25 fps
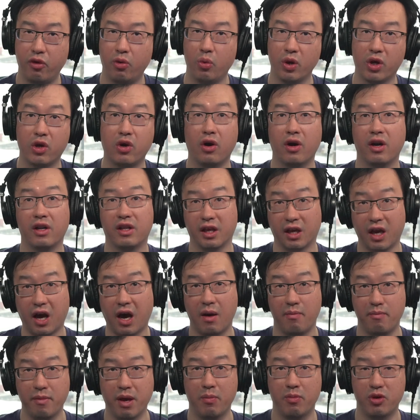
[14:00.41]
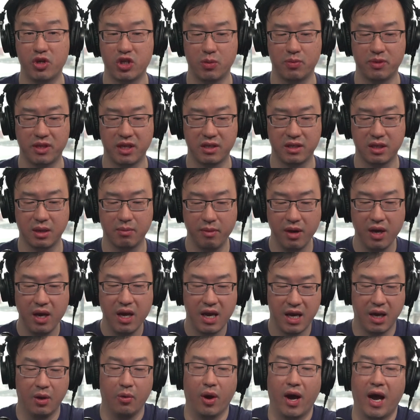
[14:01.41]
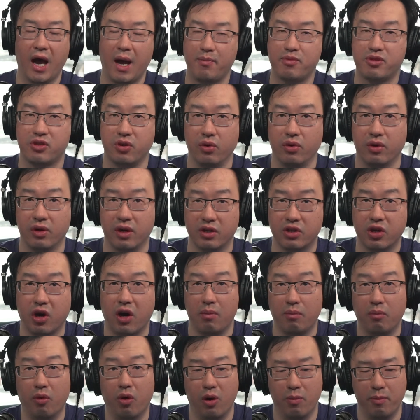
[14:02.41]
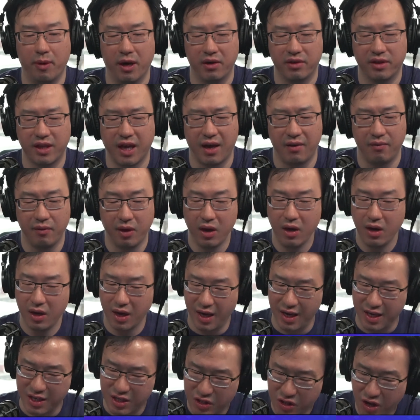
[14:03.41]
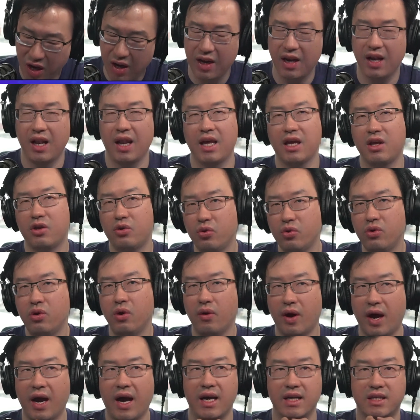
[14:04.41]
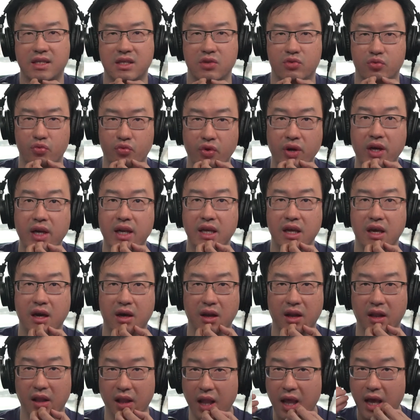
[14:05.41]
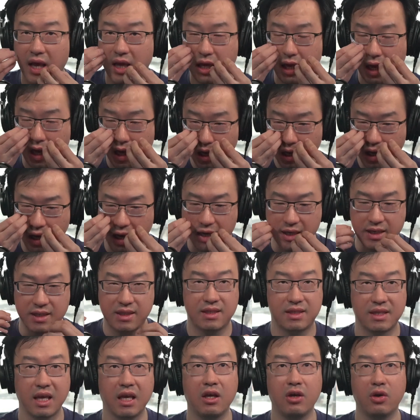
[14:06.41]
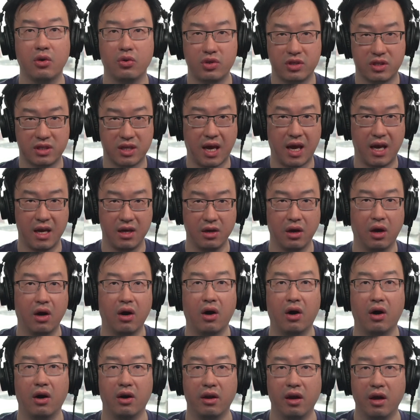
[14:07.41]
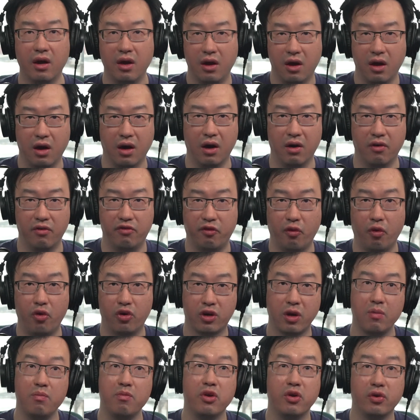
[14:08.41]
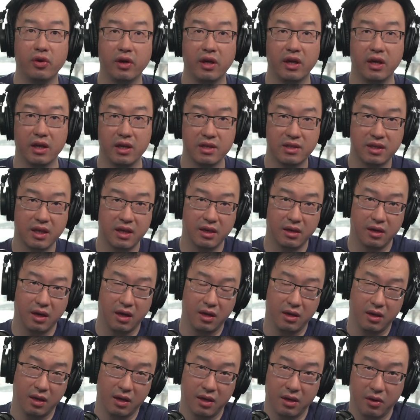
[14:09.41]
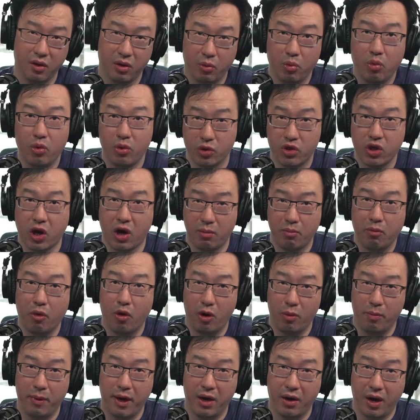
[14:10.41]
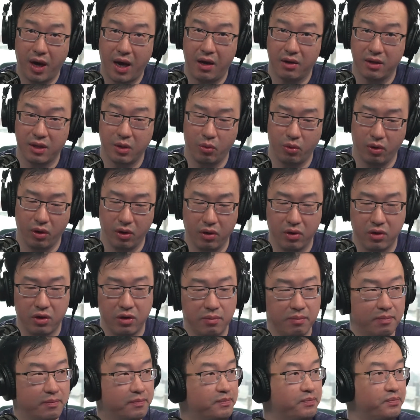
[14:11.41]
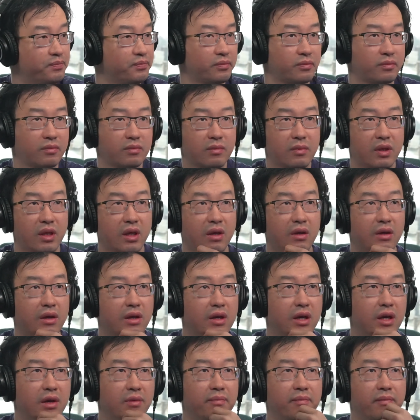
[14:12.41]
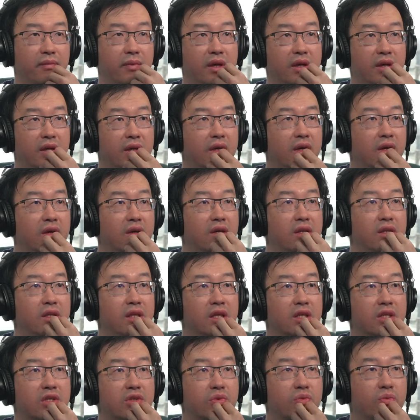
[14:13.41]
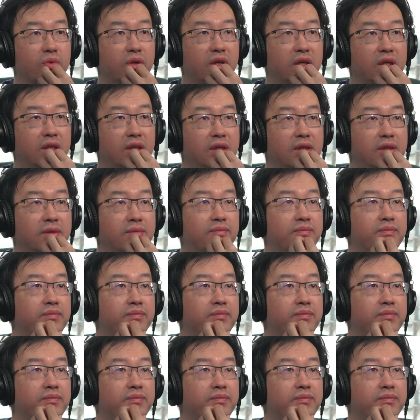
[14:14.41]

We call it the card membership system, and I will absolutely talk more about that. And it's not like Google Ads, it's really like a single sign-on for communities, and we will talk more about how that would look. Okay. Next one.